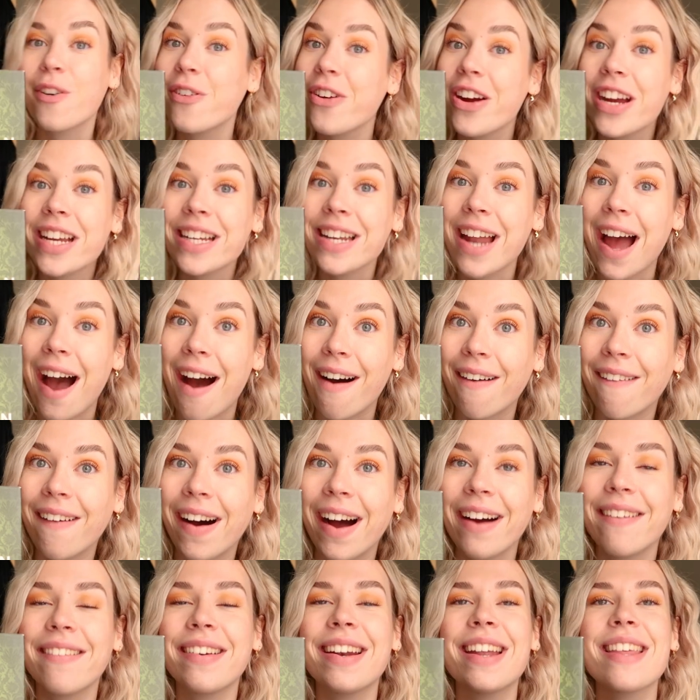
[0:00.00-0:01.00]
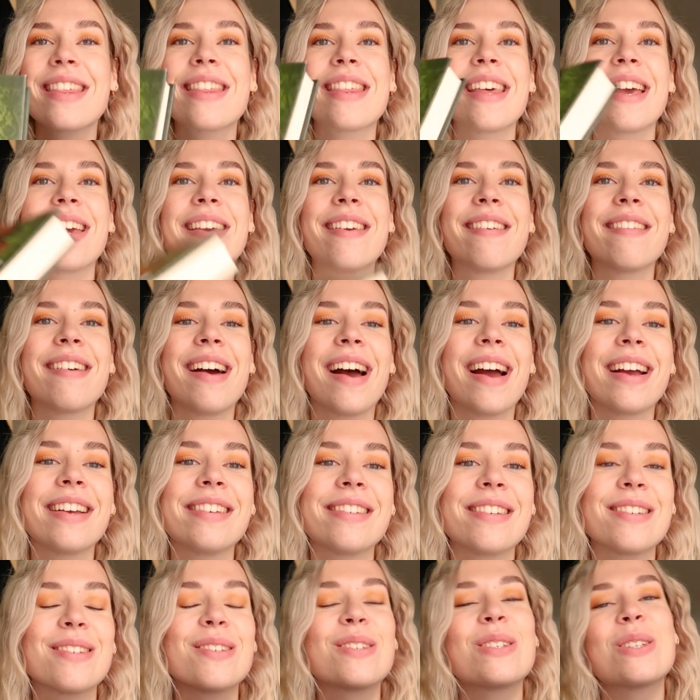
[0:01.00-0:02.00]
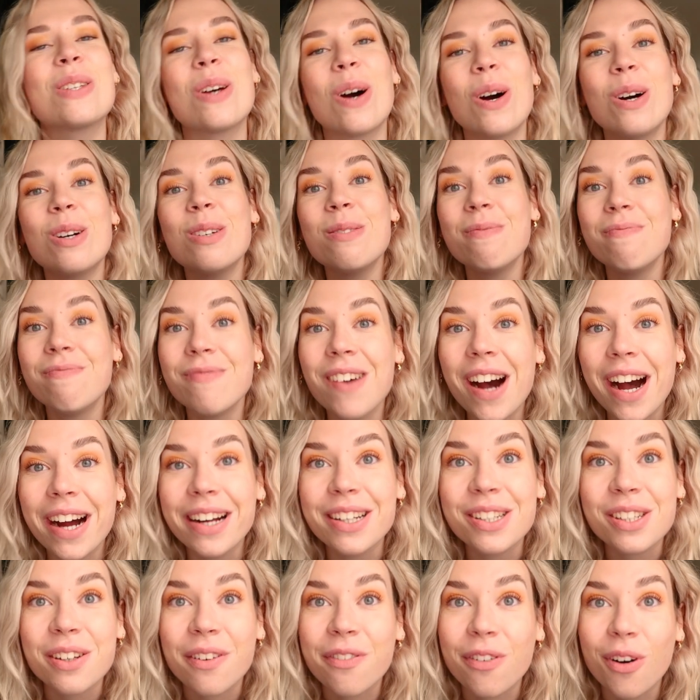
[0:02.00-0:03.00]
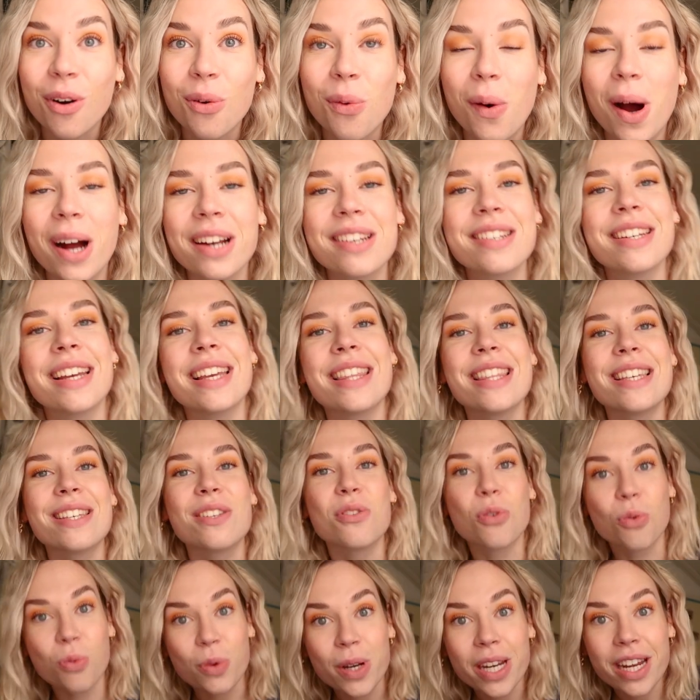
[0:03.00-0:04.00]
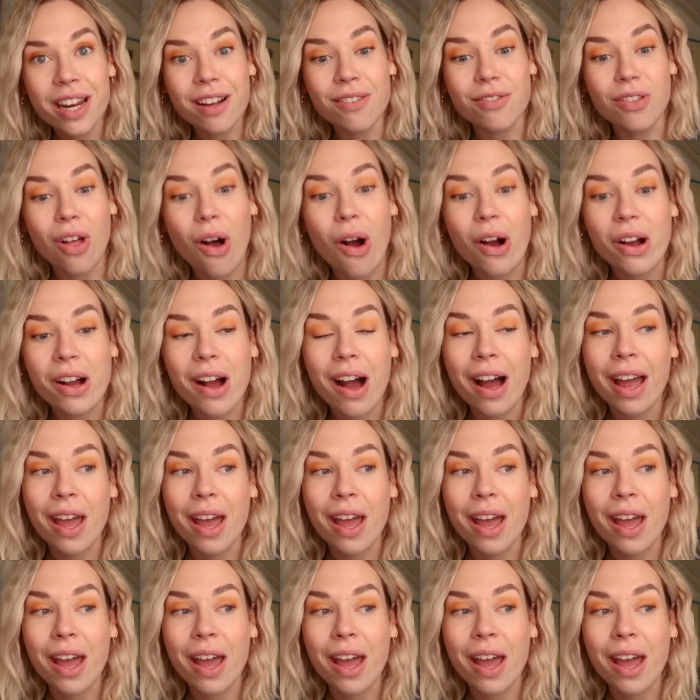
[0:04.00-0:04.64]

For right now, I want to thank you guys so much for watching this reading vlog.